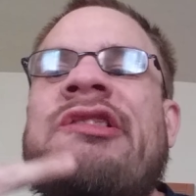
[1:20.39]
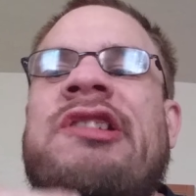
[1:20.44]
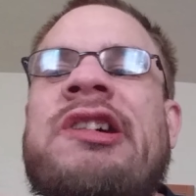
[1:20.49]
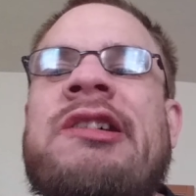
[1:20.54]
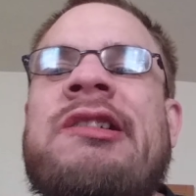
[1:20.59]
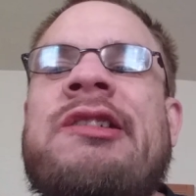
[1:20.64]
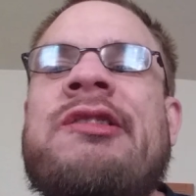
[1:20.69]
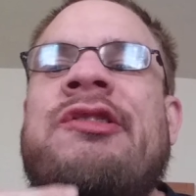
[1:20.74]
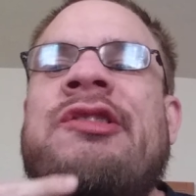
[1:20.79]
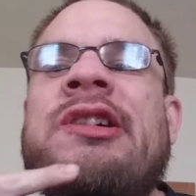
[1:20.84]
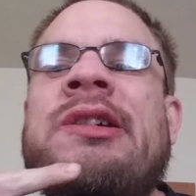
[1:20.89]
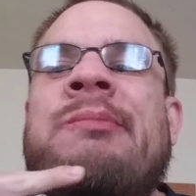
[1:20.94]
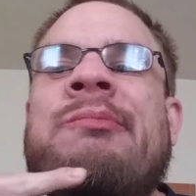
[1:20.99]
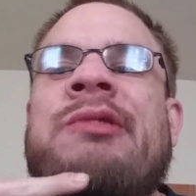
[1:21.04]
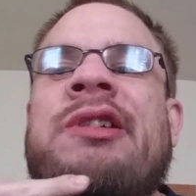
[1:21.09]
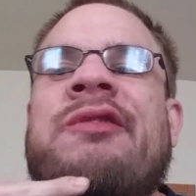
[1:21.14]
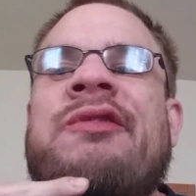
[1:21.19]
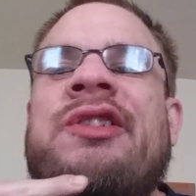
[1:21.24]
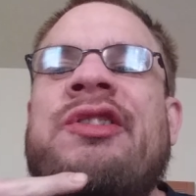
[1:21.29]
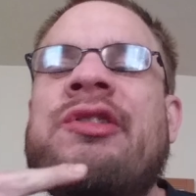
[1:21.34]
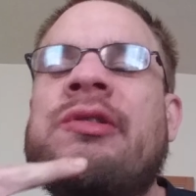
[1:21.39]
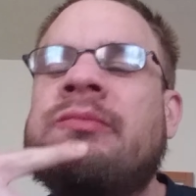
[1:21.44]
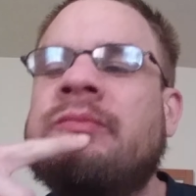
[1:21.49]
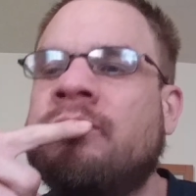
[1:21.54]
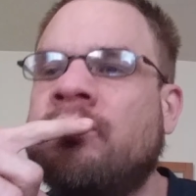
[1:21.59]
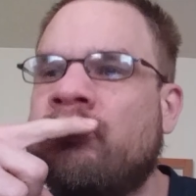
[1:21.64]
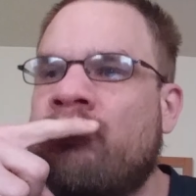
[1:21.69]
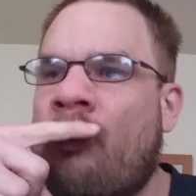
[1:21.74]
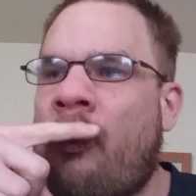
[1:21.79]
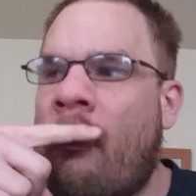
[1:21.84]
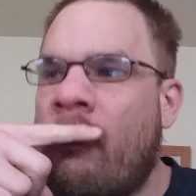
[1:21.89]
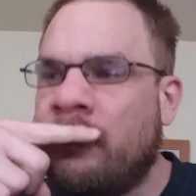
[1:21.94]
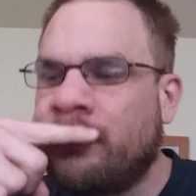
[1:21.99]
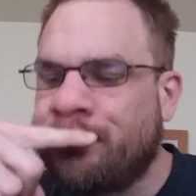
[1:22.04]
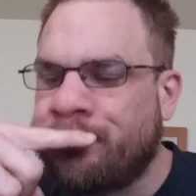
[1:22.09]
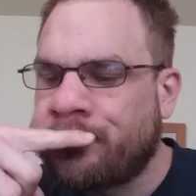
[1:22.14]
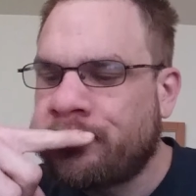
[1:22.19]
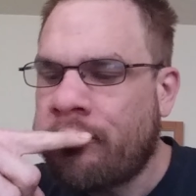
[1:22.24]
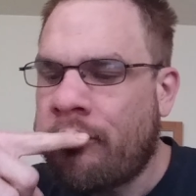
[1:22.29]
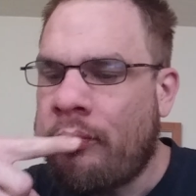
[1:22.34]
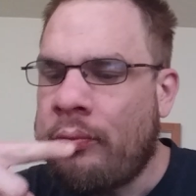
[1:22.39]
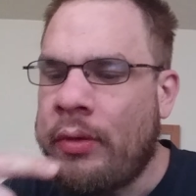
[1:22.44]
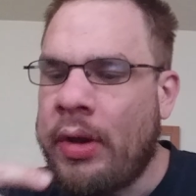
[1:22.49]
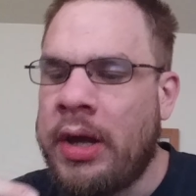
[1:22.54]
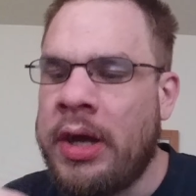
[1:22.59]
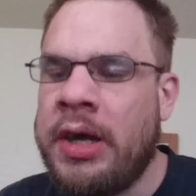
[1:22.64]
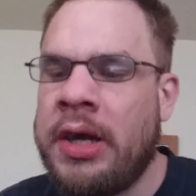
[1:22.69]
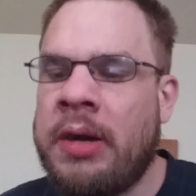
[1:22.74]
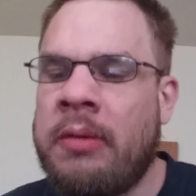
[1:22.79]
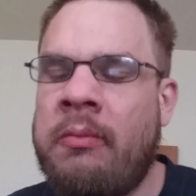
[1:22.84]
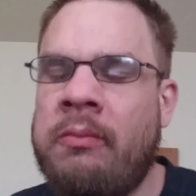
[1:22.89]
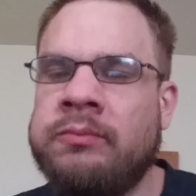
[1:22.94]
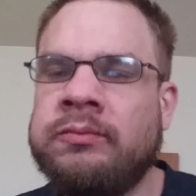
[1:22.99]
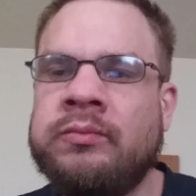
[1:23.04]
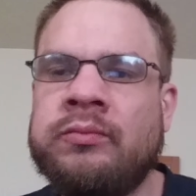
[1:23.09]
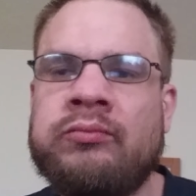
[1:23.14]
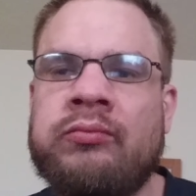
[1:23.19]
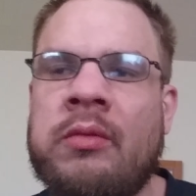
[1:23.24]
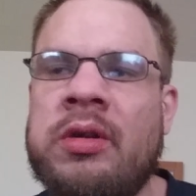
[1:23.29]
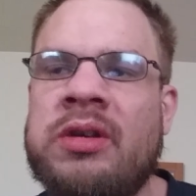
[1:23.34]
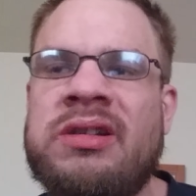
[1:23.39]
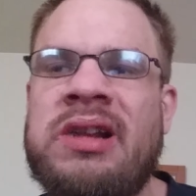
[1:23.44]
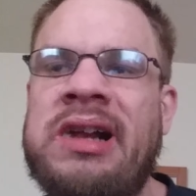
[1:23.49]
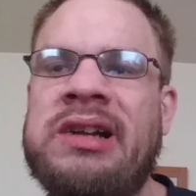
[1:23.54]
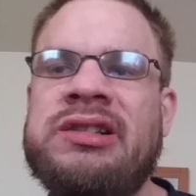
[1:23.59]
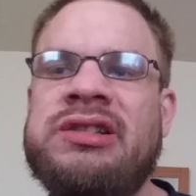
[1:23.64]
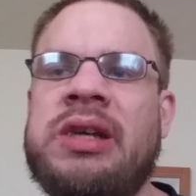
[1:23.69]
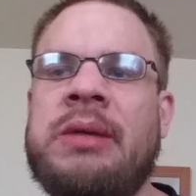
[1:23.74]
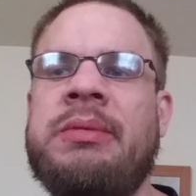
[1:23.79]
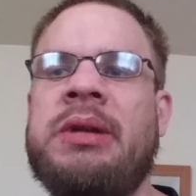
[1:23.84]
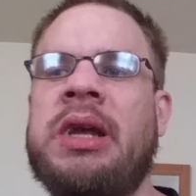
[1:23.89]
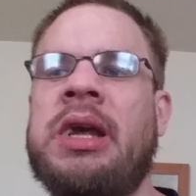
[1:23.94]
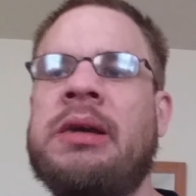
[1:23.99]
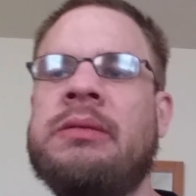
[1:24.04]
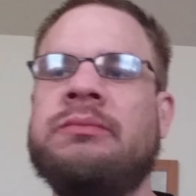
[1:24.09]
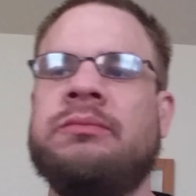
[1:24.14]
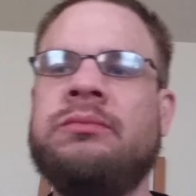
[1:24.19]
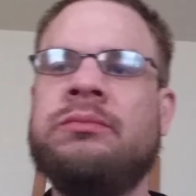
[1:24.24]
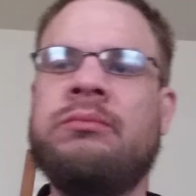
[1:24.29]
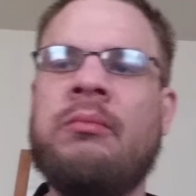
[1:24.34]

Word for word: Sorry, I was eating breakfast. Um, he's not accepting it.